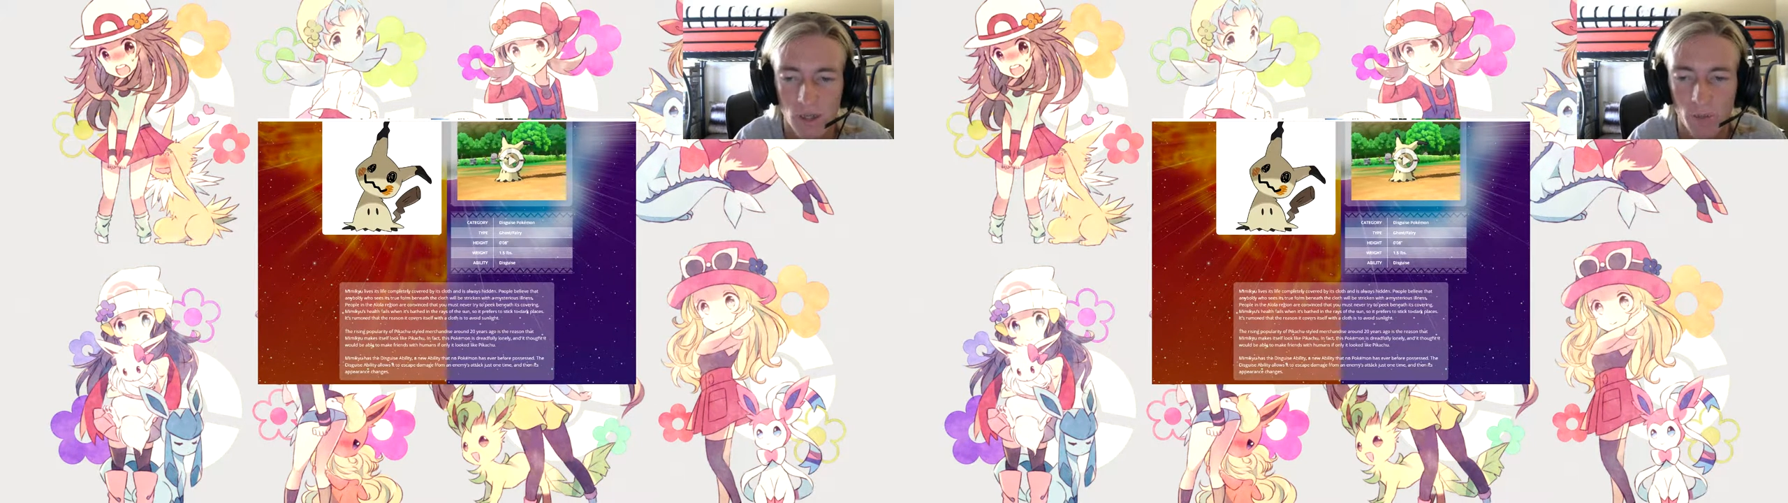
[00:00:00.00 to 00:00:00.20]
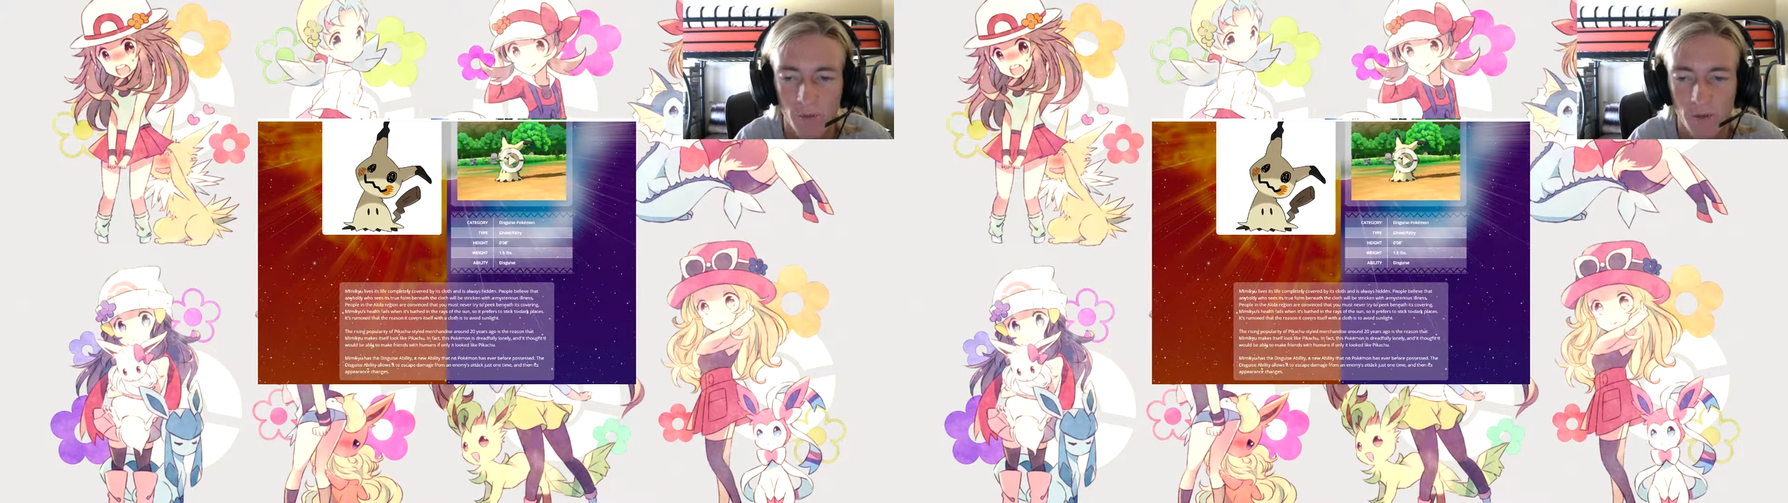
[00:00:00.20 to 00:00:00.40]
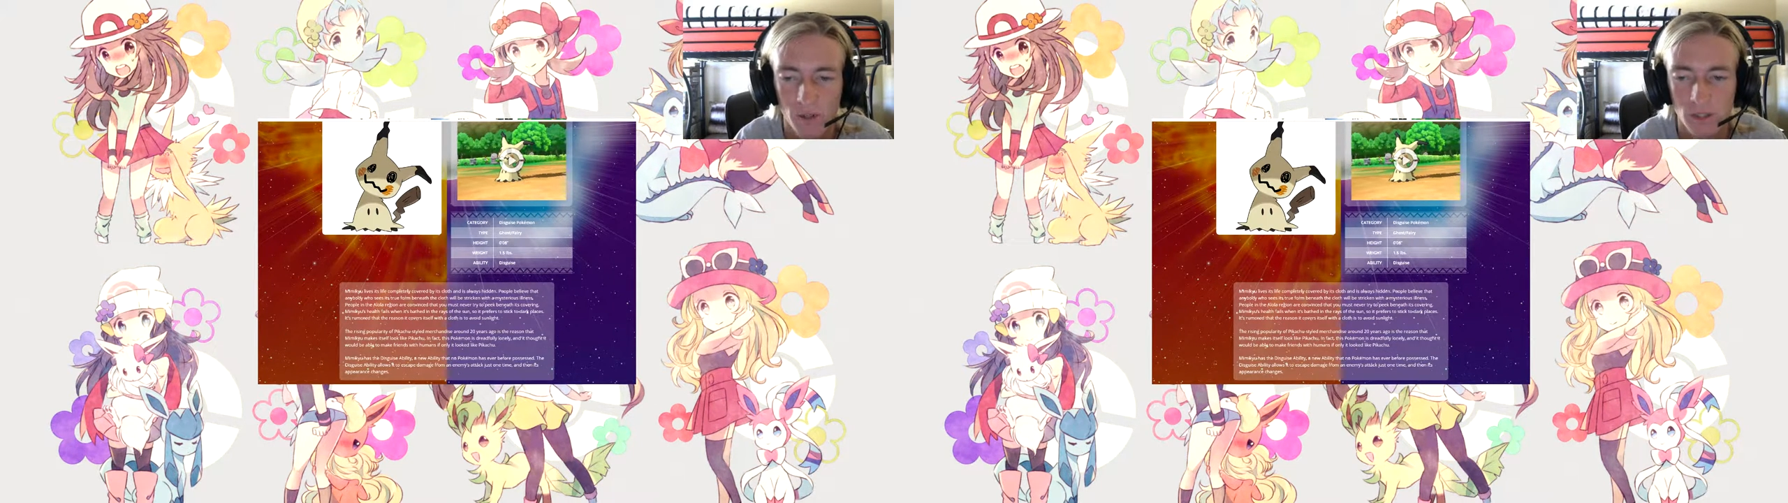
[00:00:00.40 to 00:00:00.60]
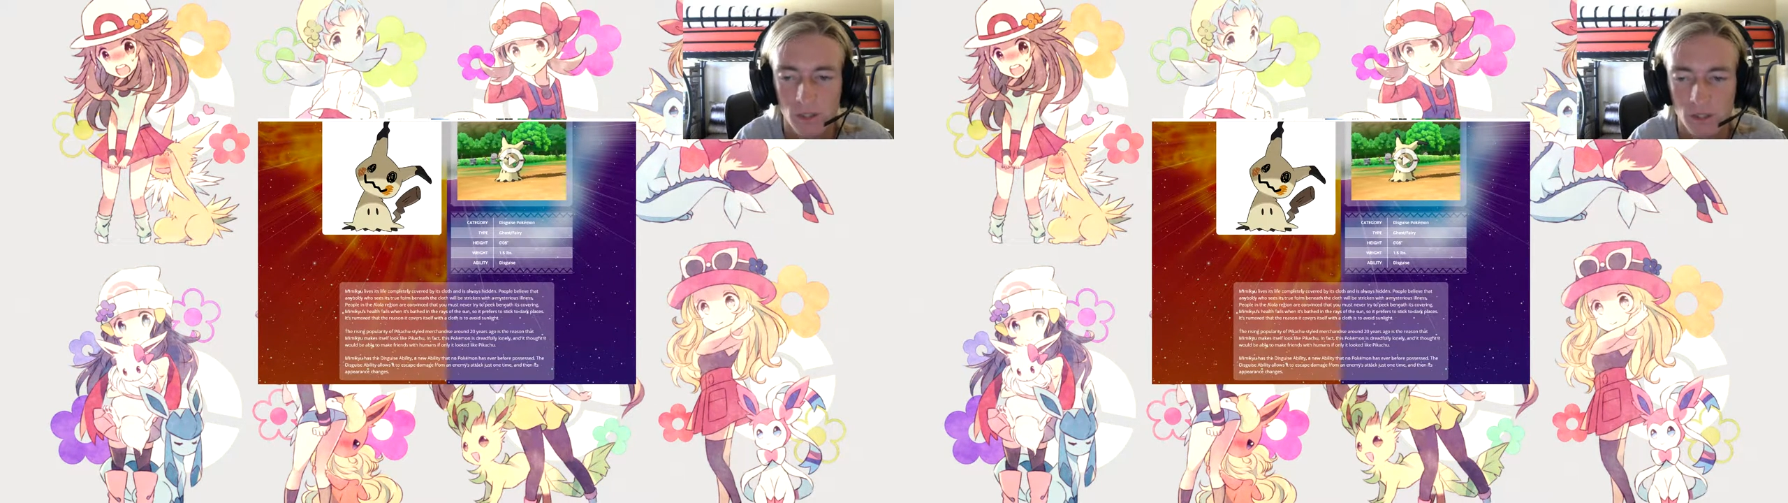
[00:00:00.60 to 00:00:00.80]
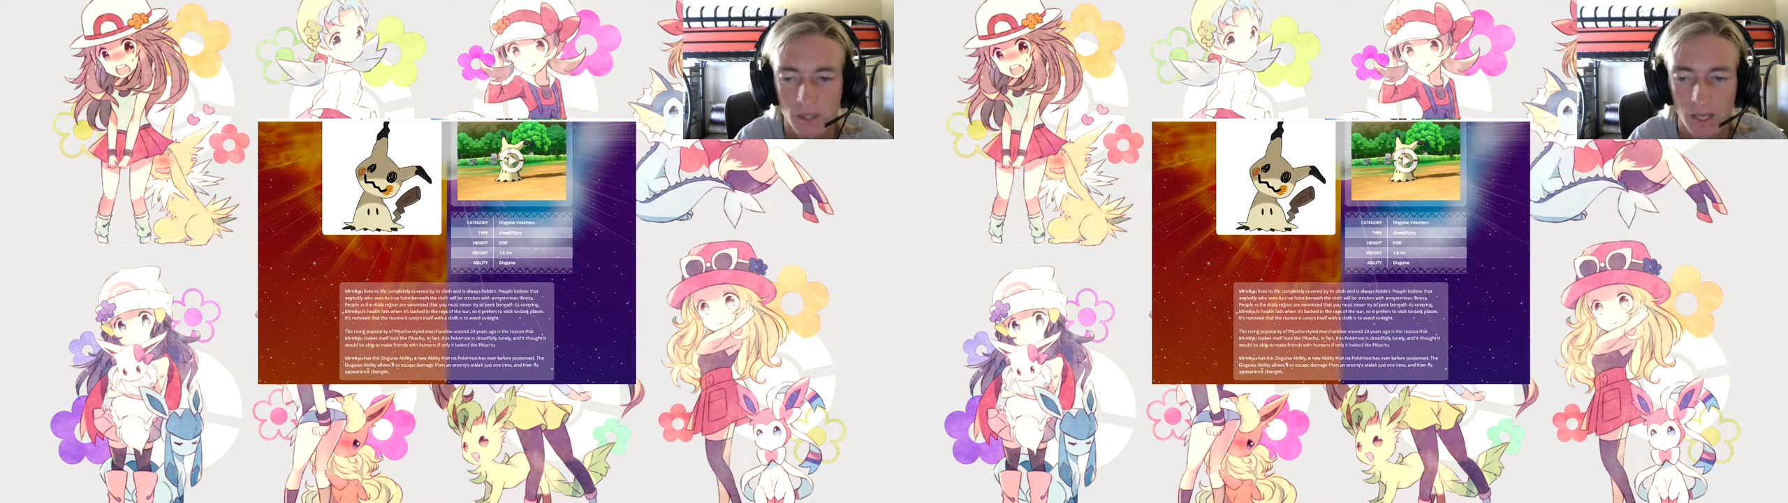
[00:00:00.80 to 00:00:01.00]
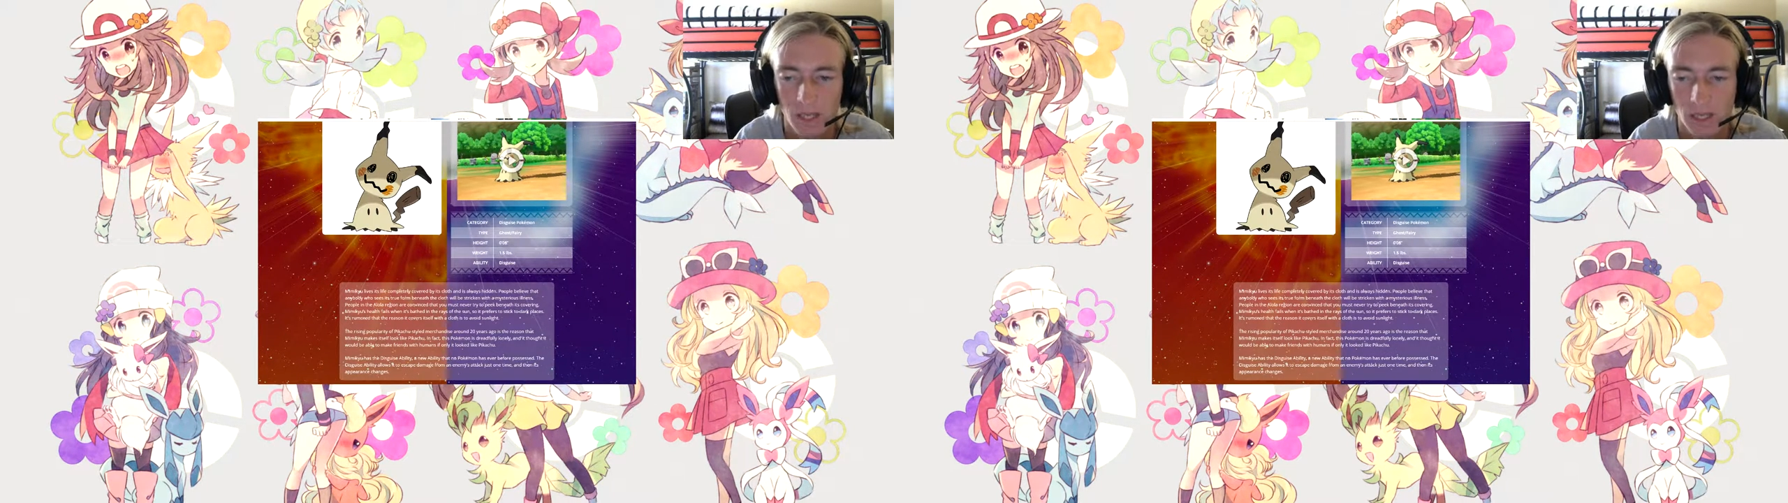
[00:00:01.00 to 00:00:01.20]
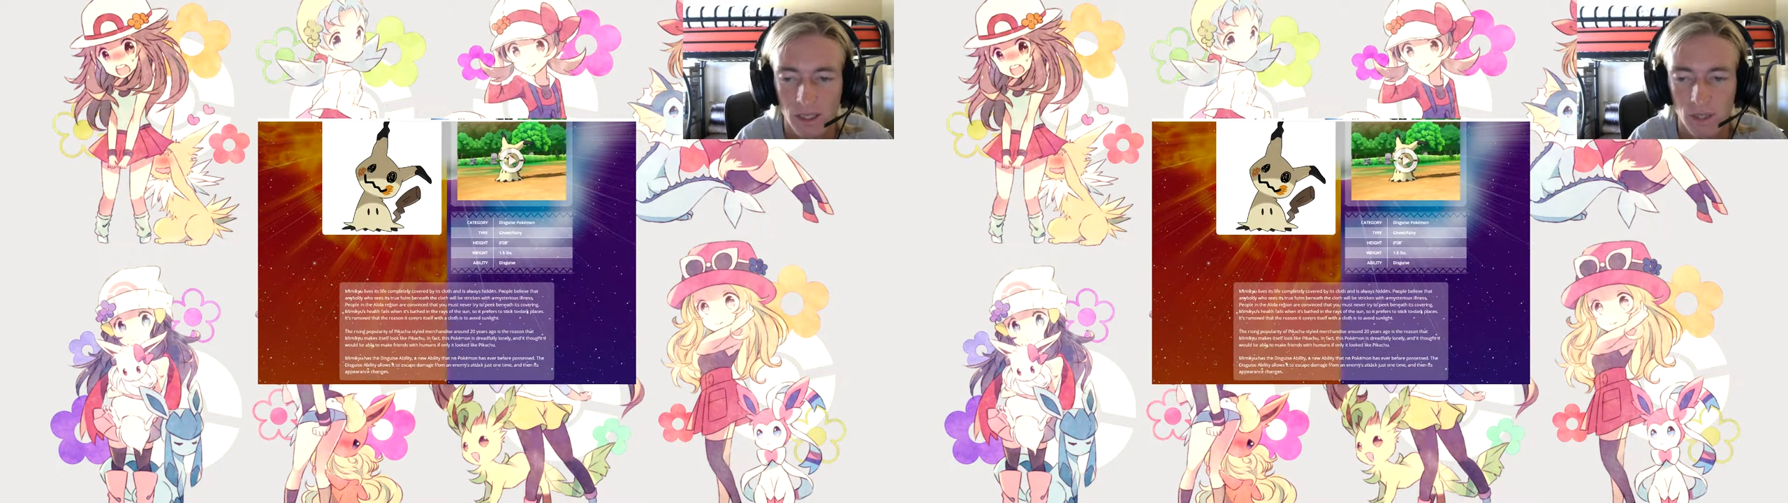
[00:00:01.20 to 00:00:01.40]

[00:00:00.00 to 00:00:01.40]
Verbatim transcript: so it prefers to stick